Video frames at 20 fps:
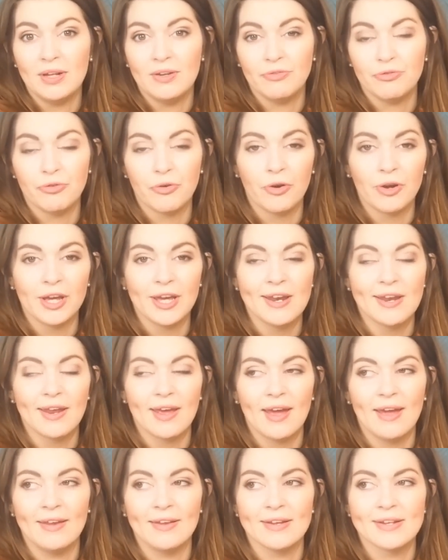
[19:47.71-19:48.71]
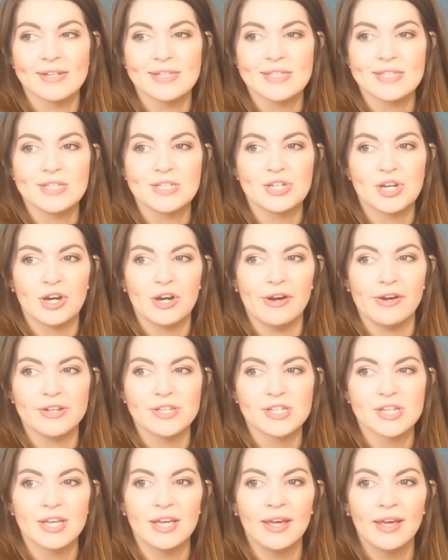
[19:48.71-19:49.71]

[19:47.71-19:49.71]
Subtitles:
frog it and start